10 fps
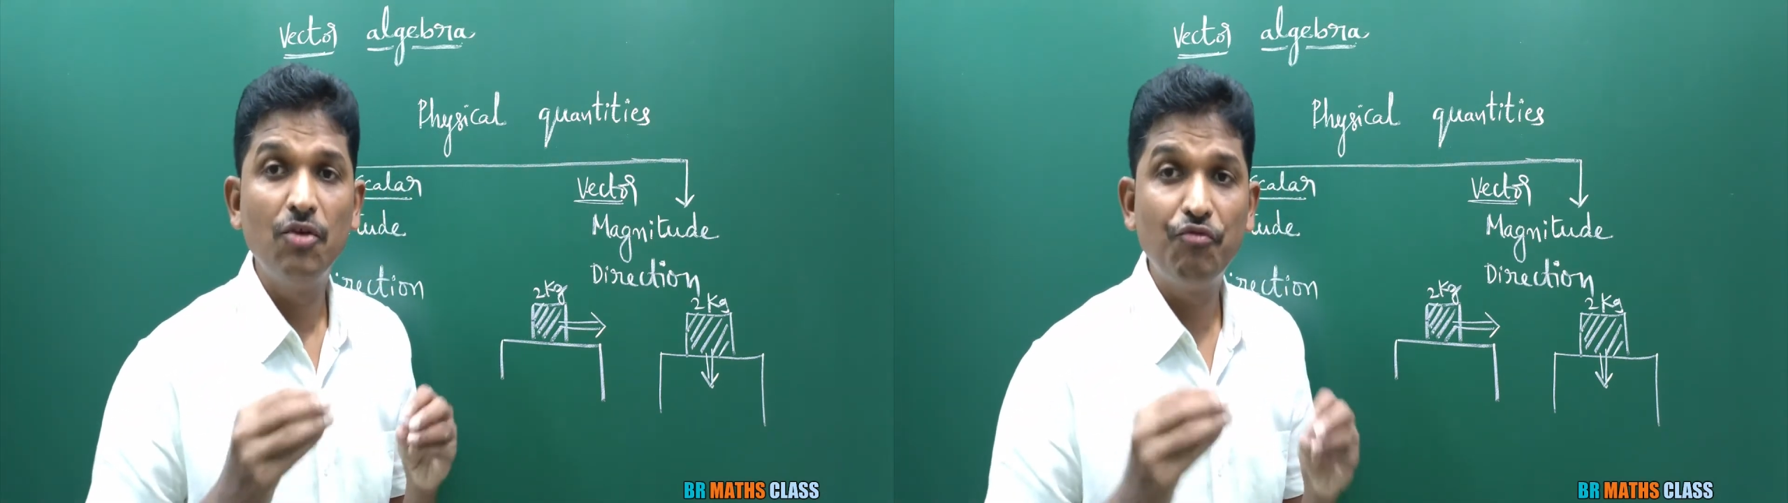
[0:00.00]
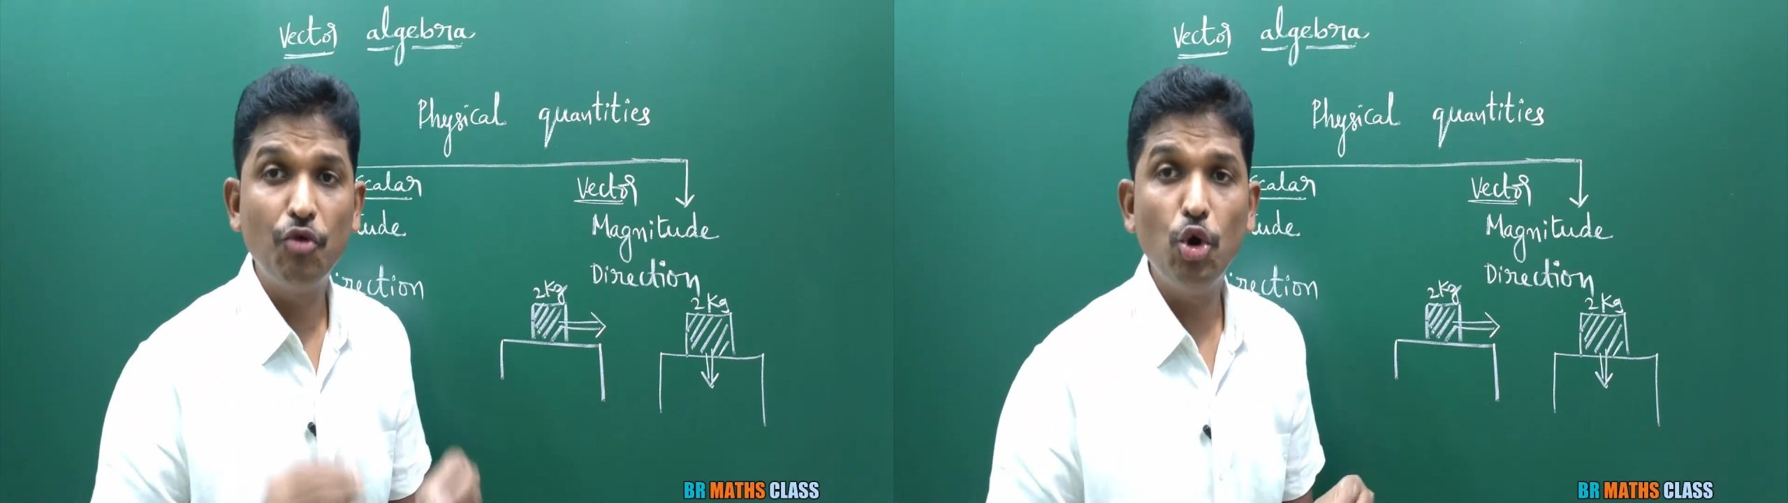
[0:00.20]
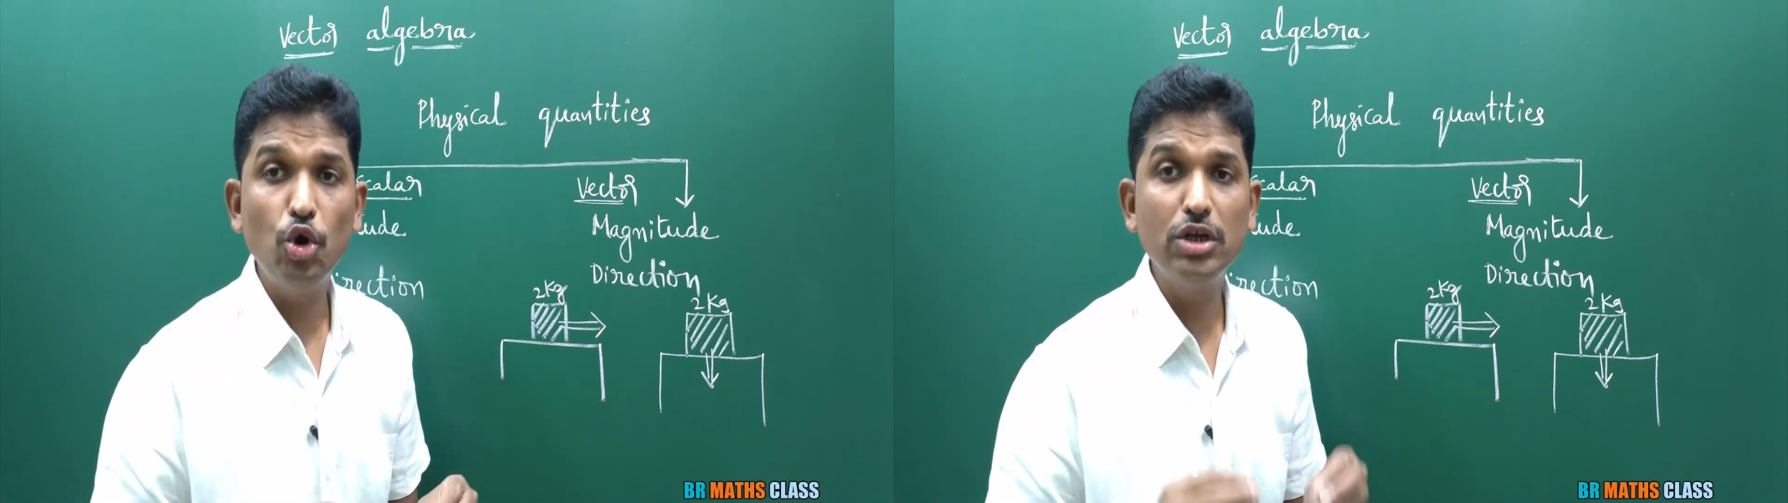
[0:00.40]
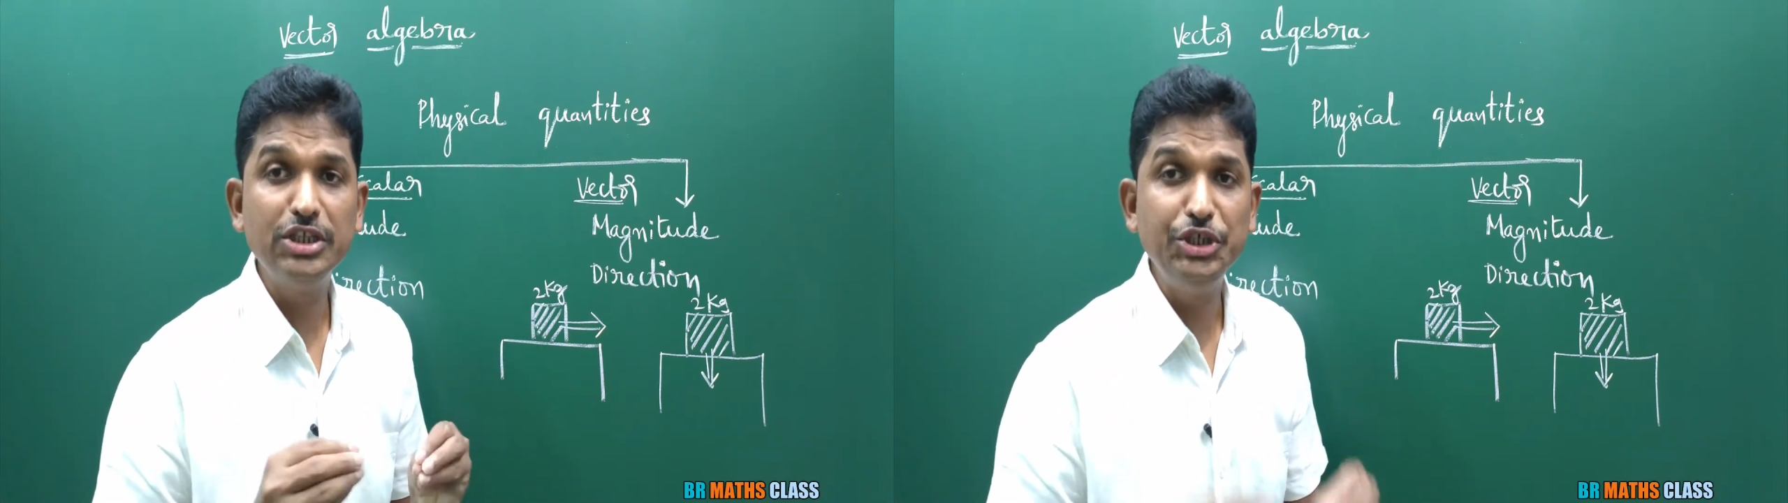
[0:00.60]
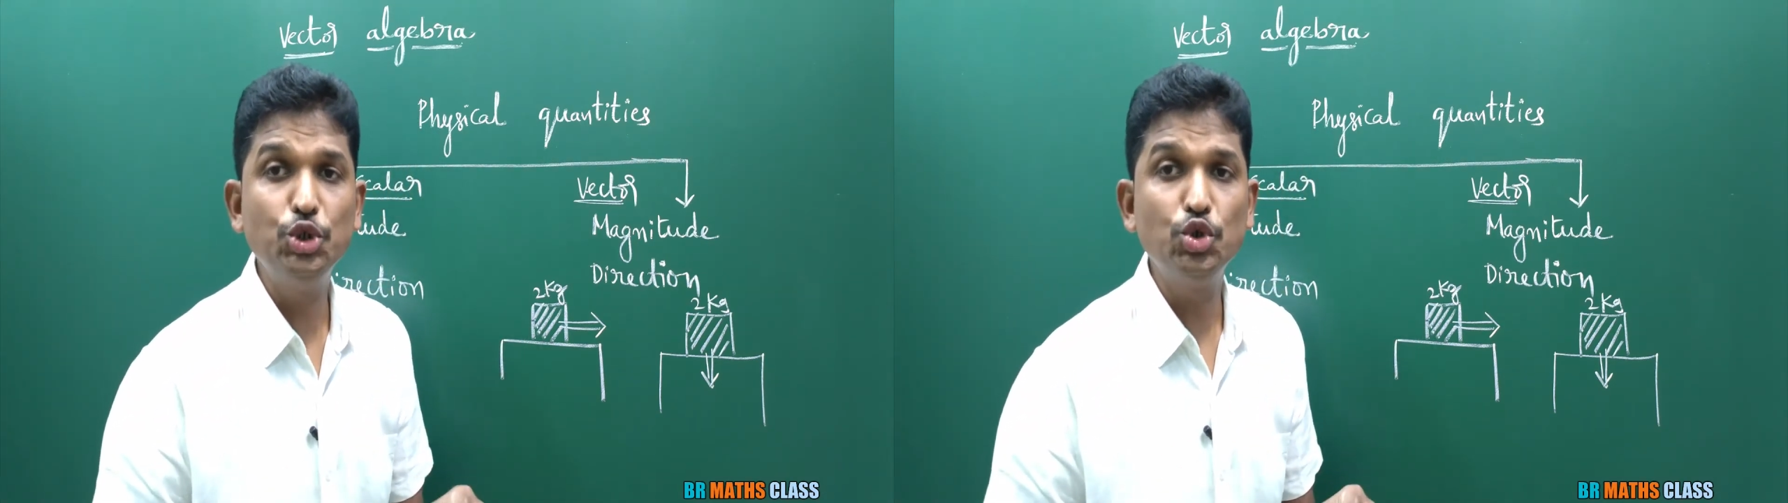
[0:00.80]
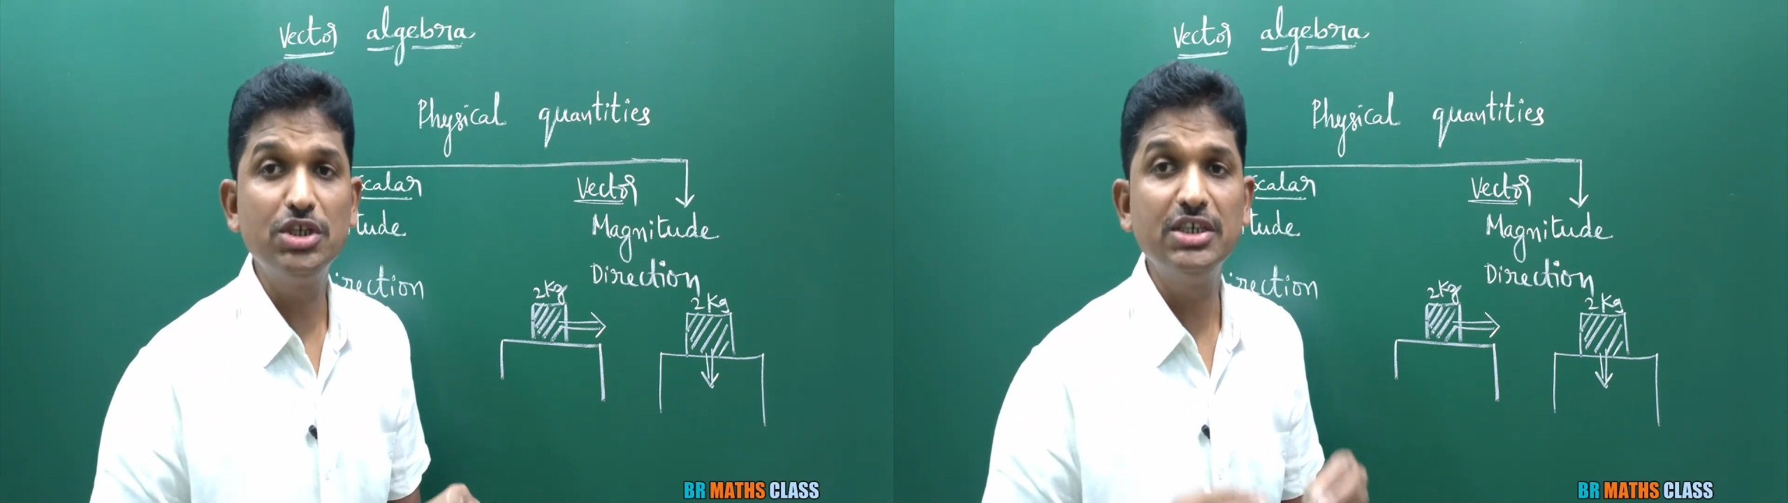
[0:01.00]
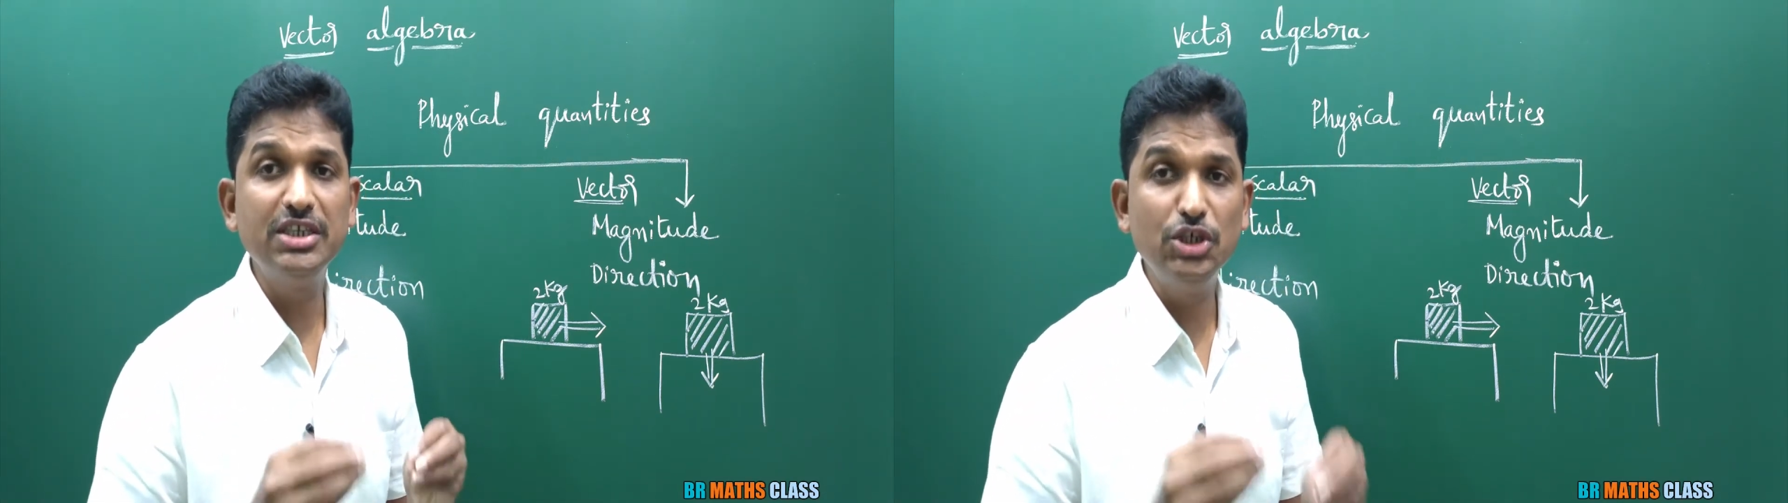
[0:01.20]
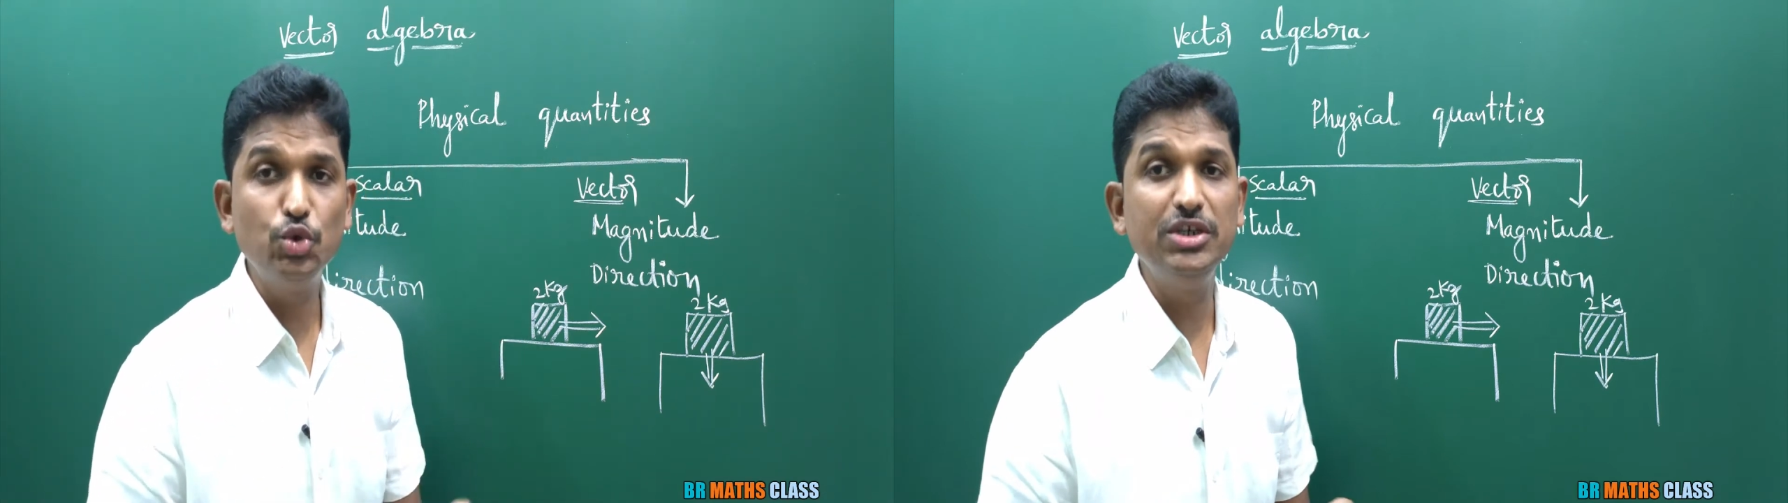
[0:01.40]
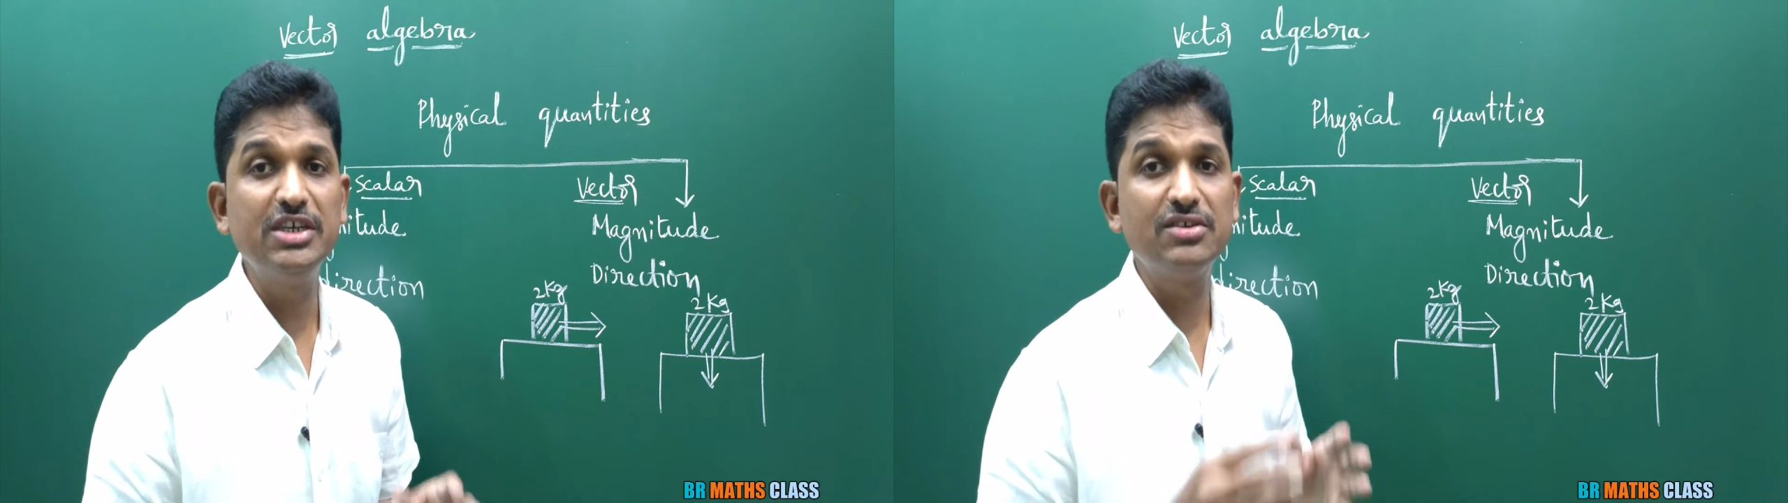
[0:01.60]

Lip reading: 4 Newton units